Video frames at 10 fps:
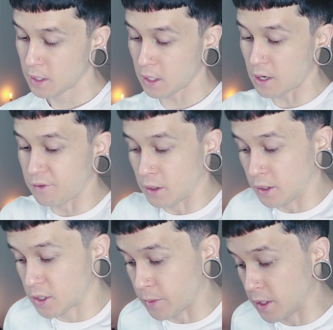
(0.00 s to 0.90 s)
And I feel like
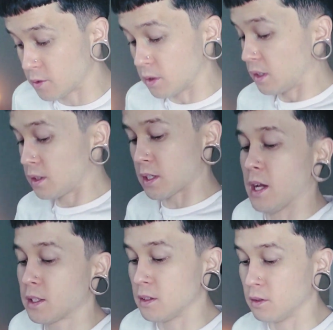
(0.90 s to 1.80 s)
Spirit's really just
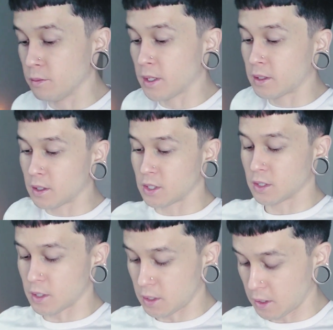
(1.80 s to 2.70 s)
asking you, man, it's
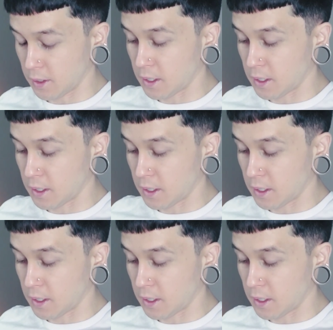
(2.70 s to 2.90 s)
just like